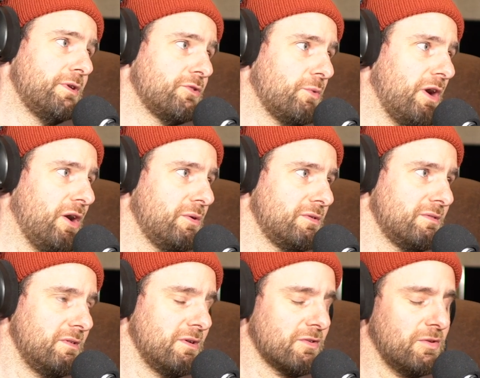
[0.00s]
as well and
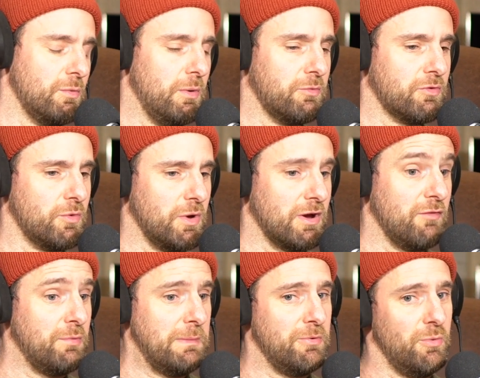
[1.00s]
looked at what was quicker.
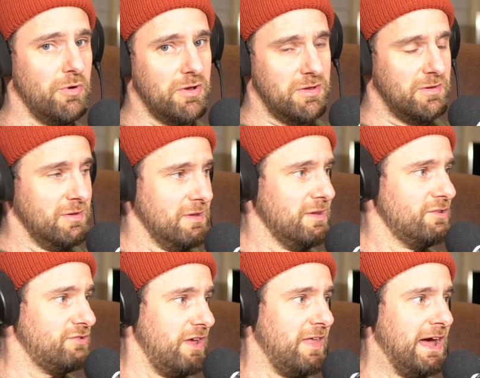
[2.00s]
If people want to
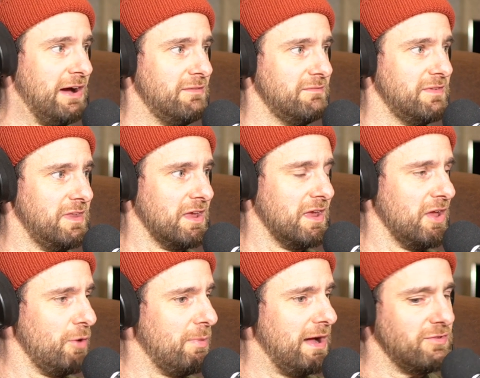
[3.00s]
check that out, then they can
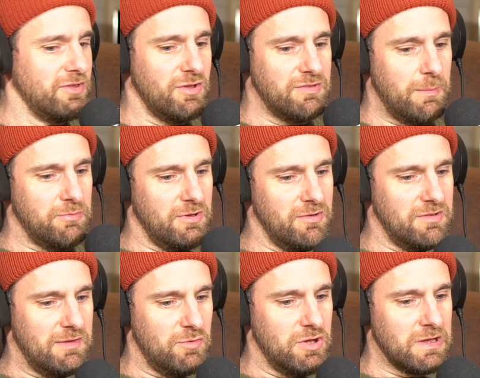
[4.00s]
go back to those episodes
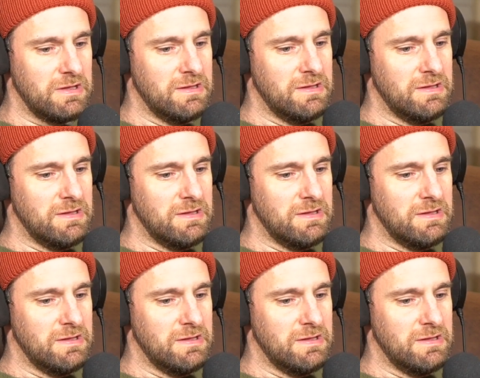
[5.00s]
and have a look.